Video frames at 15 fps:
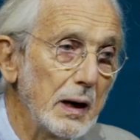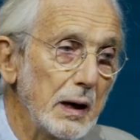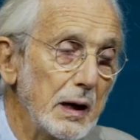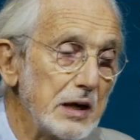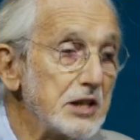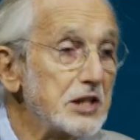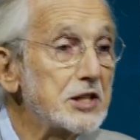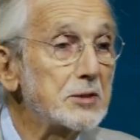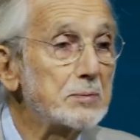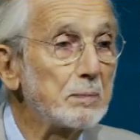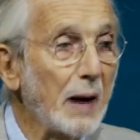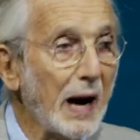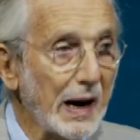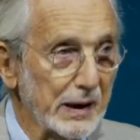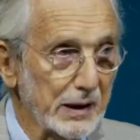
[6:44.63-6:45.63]

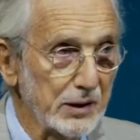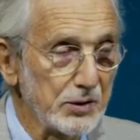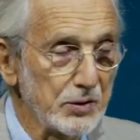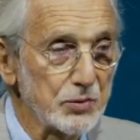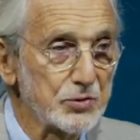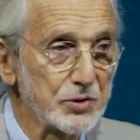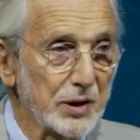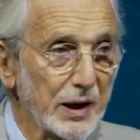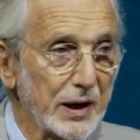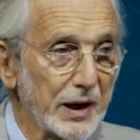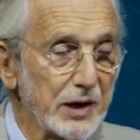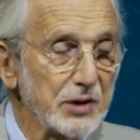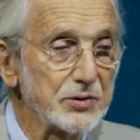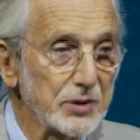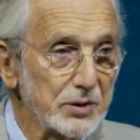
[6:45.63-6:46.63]
inspire new
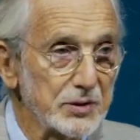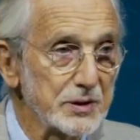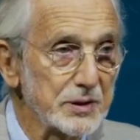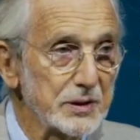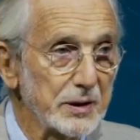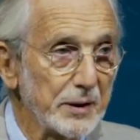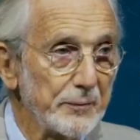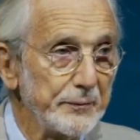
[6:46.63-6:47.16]
generations,